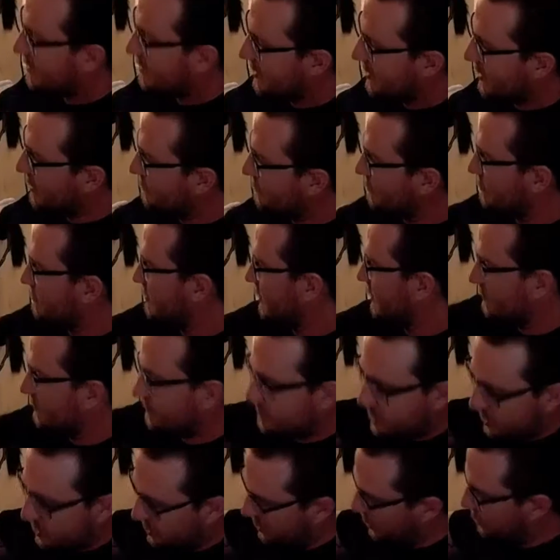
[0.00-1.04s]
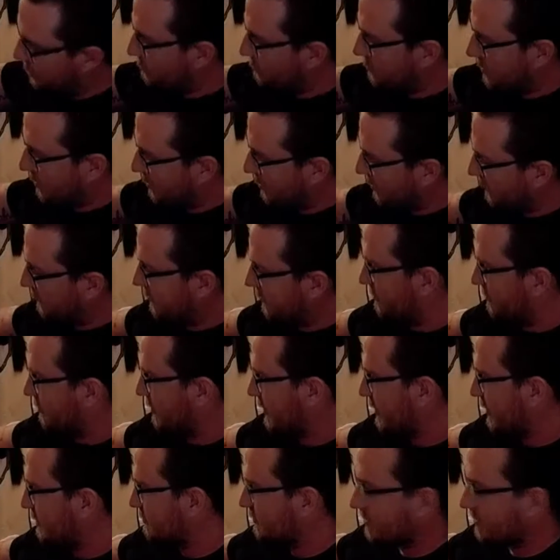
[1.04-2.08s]
He would be shown all over the
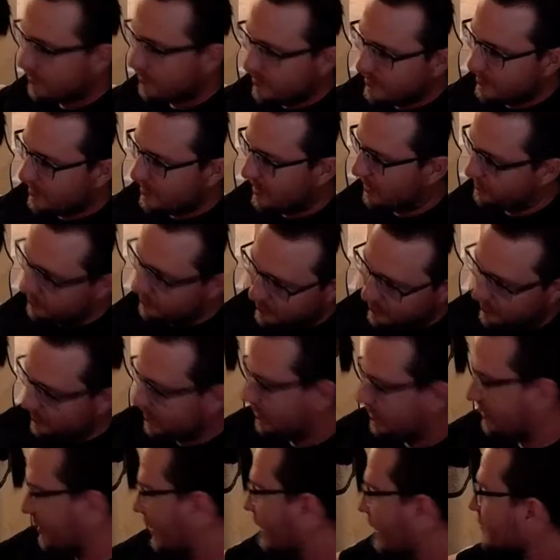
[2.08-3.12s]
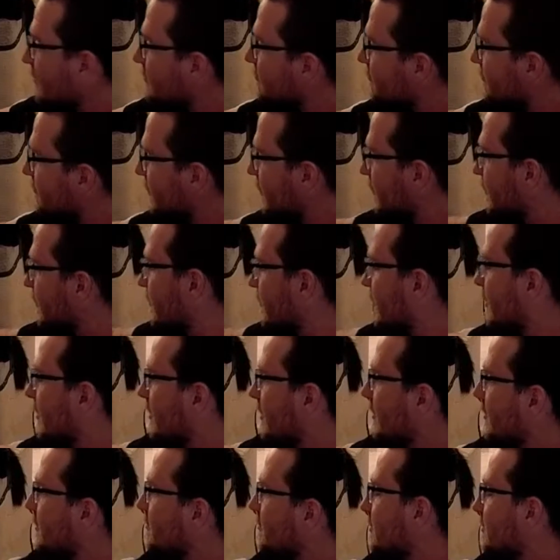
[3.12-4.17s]
place, but all these cops are getting their ass beat.
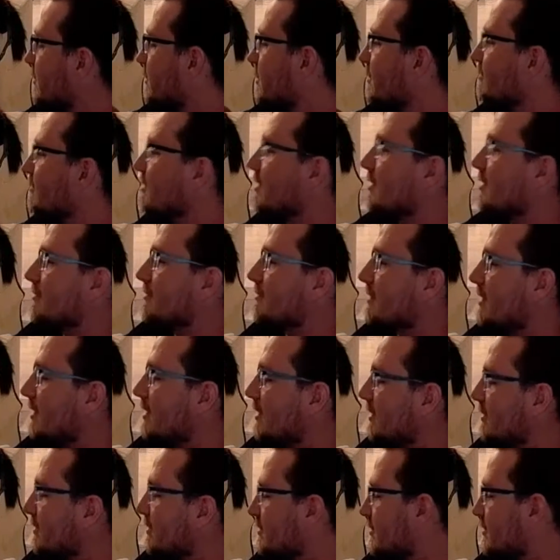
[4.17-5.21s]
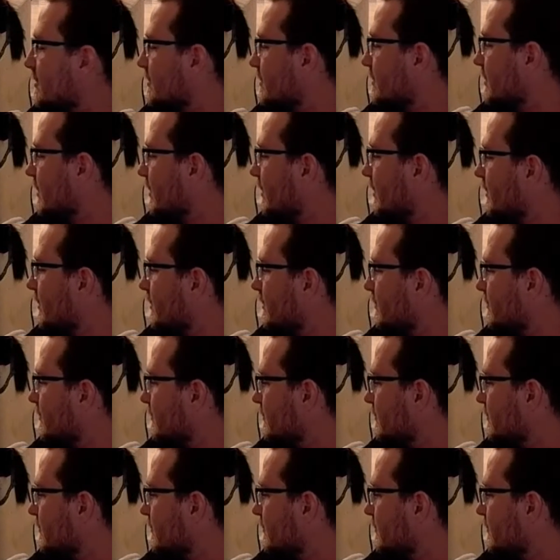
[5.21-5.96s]
And it's like, come on, man, this is not.